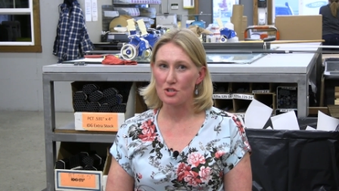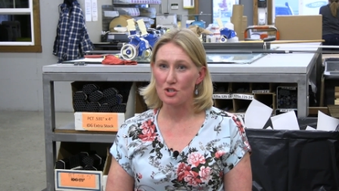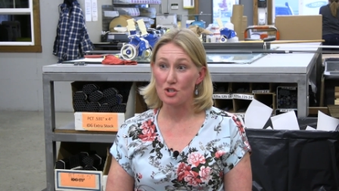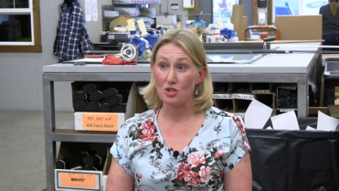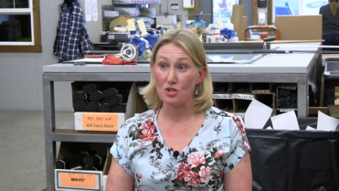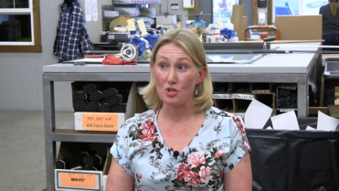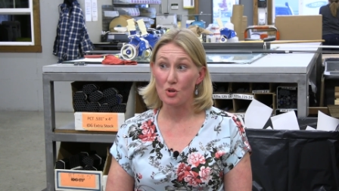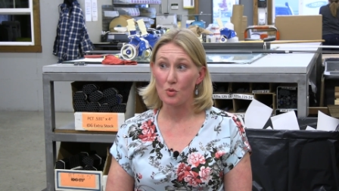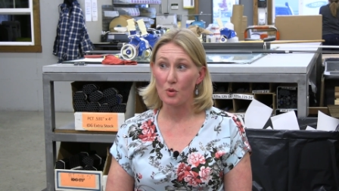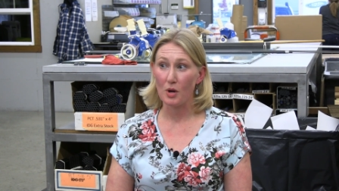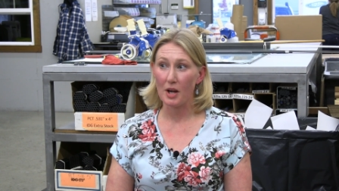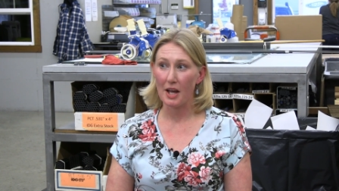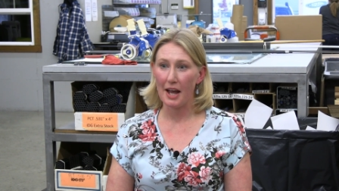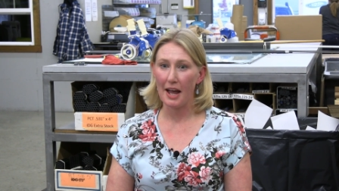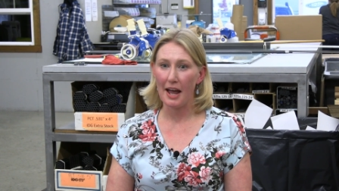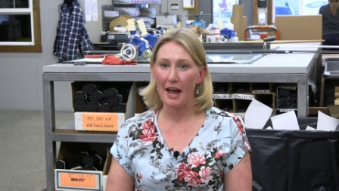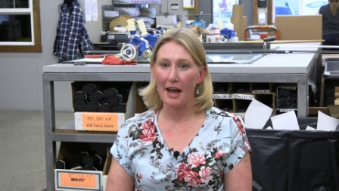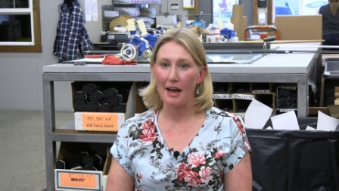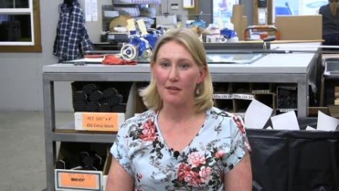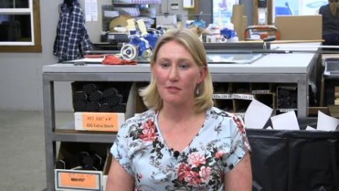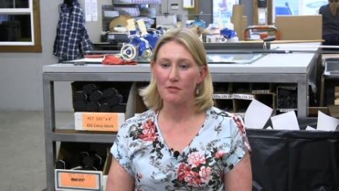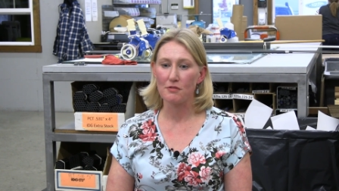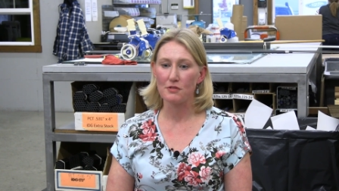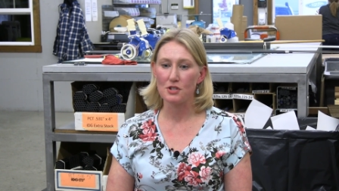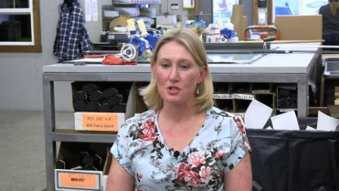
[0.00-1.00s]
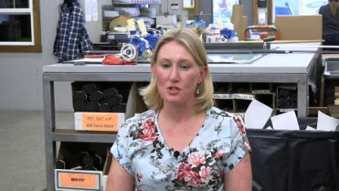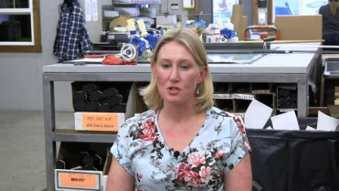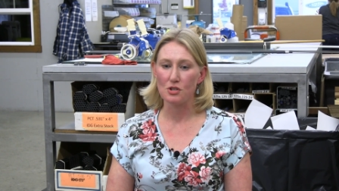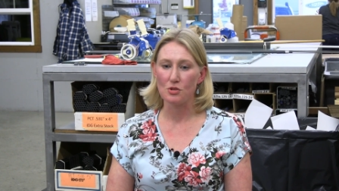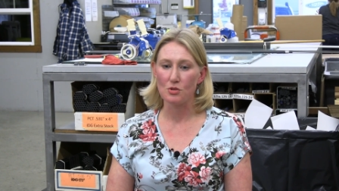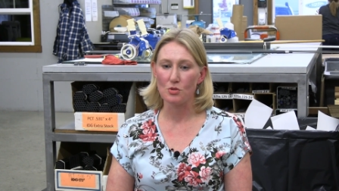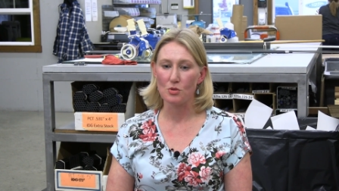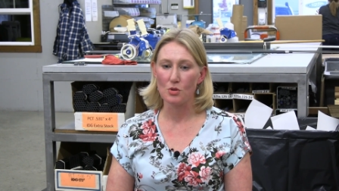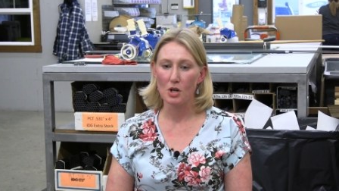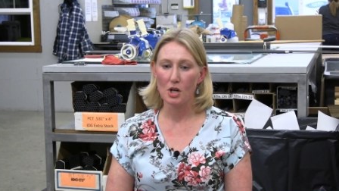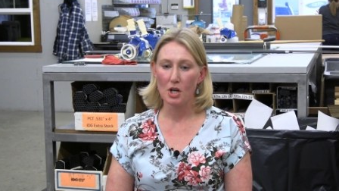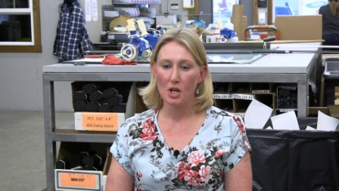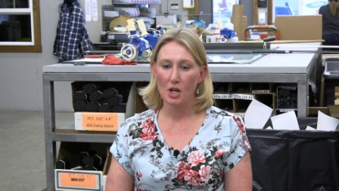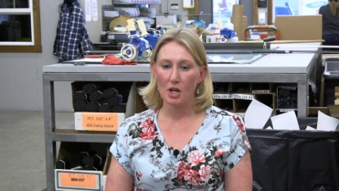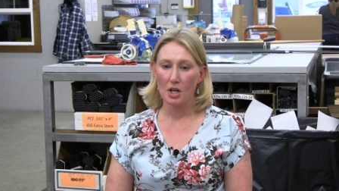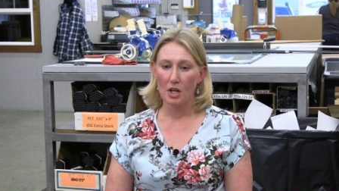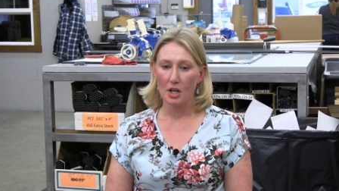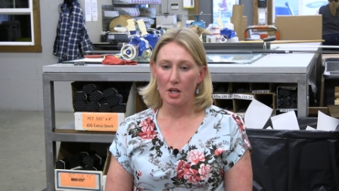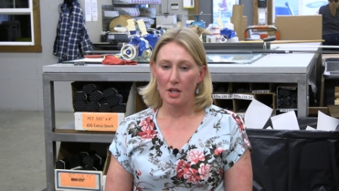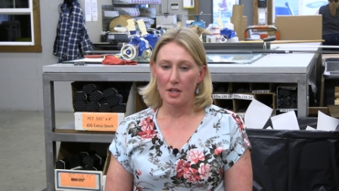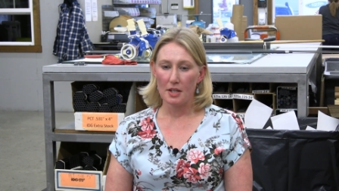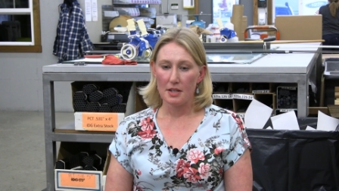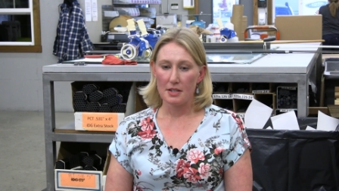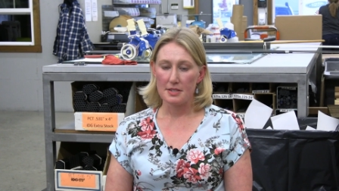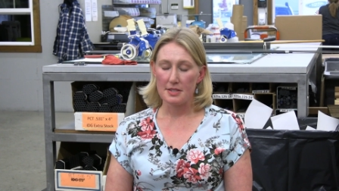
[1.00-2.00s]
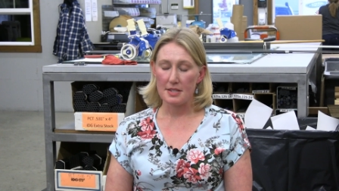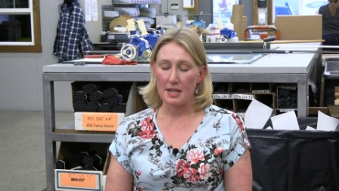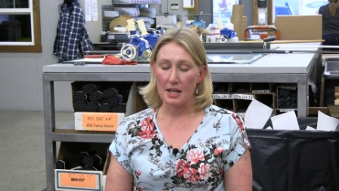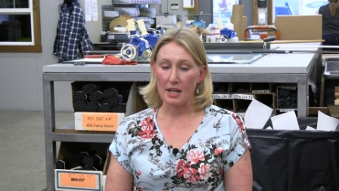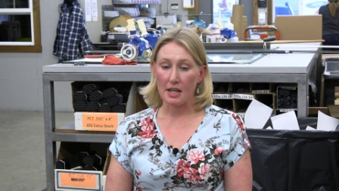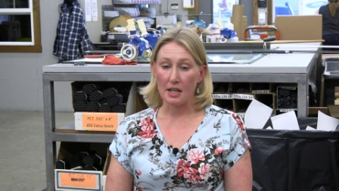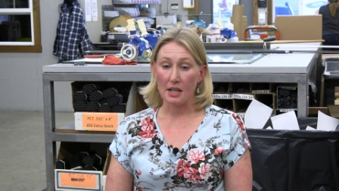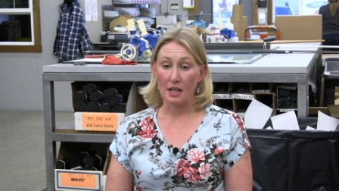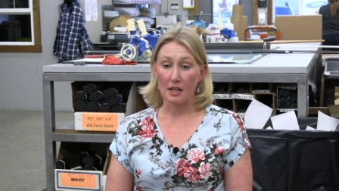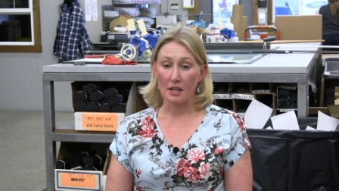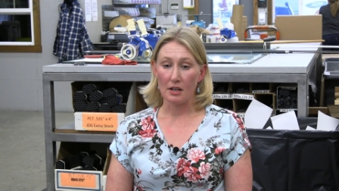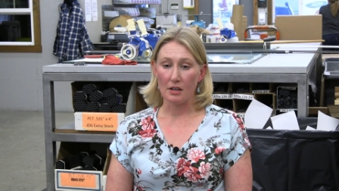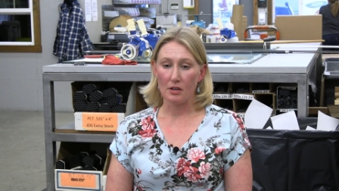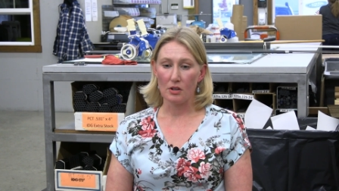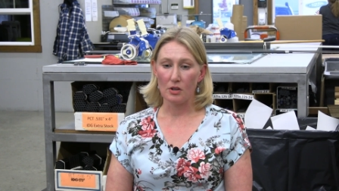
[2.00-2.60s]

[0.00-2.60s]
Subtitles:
You don't have to say,